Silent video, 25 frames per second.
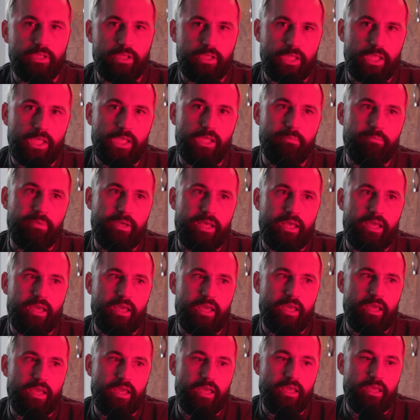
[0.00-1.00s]

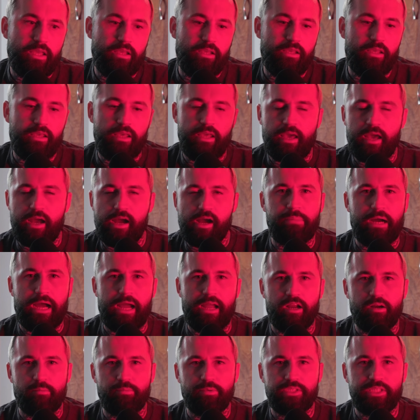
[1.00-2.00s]
eBay,
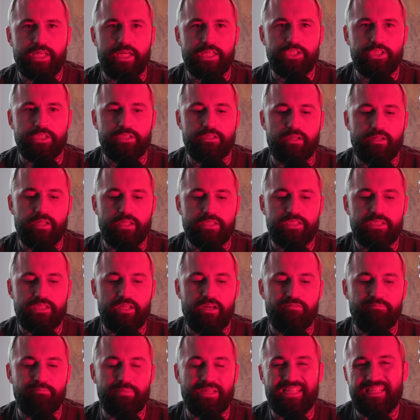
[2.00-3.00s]
buyer protection and all that
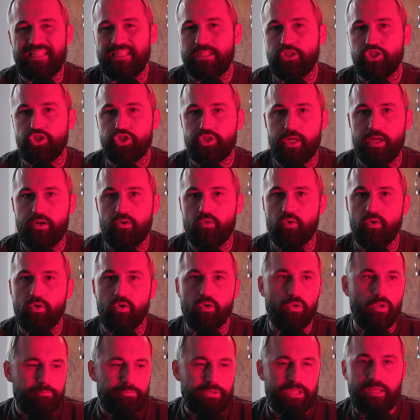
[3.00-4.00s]
stuff, but in
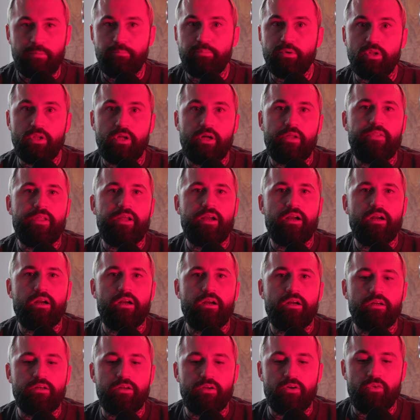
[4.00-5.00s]
general, people on
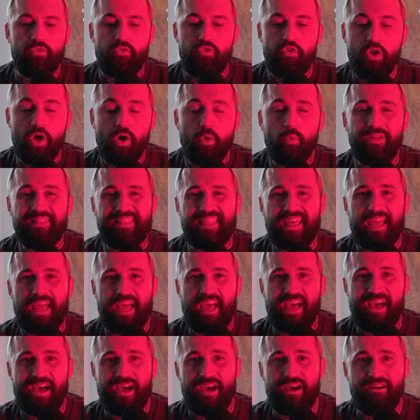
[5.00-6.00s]
there know what they
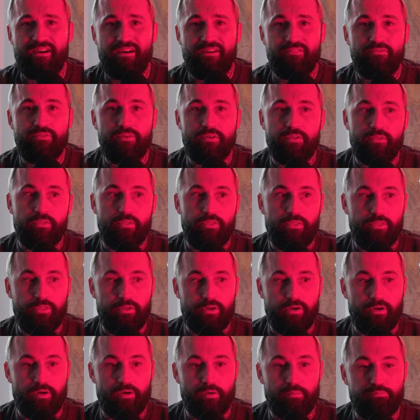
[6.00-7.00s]
have.
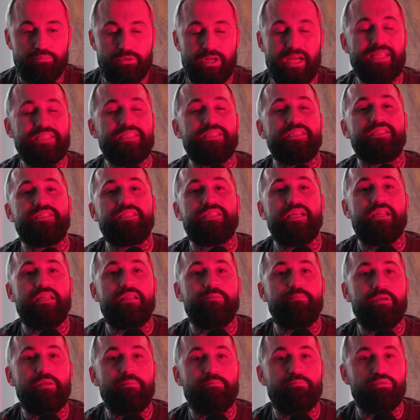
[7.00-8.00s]
Their prices tend
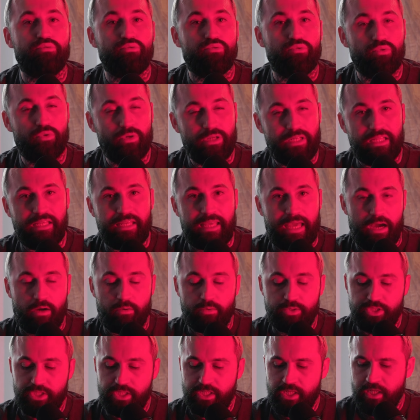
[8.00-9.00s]
to be pretty
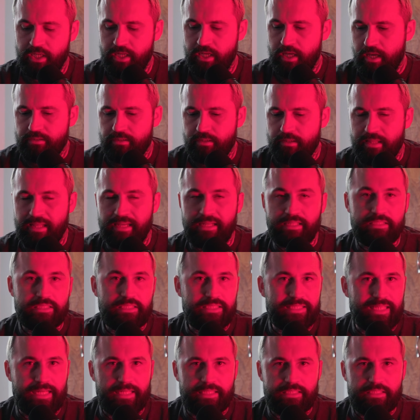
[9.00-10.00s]
gouging. They can
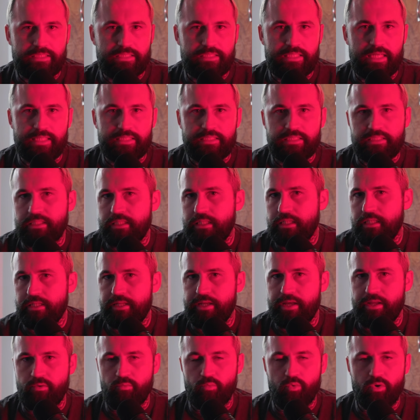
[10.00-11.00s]
say it's tested
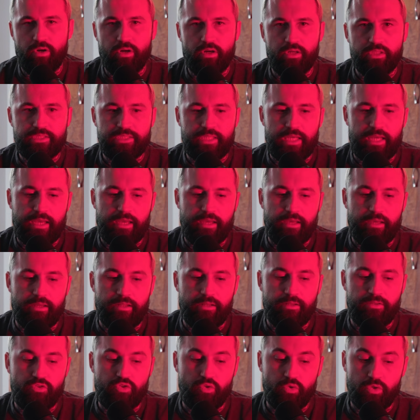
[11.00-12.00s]
and worked
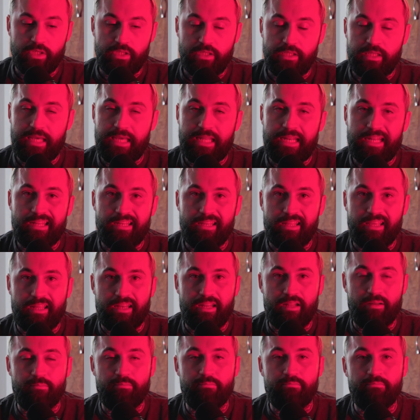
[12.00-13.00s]
and you can get it, and
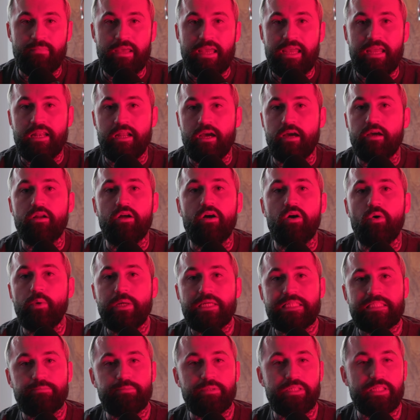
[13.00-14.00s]
it may not
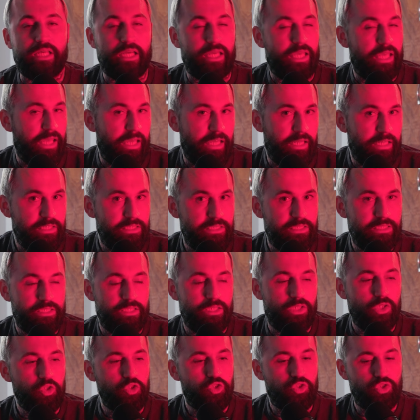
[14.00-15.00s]
always be the case.
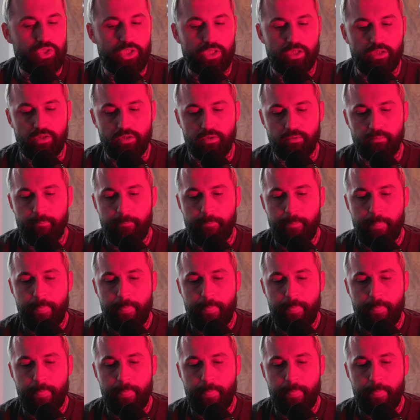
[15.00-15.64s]
So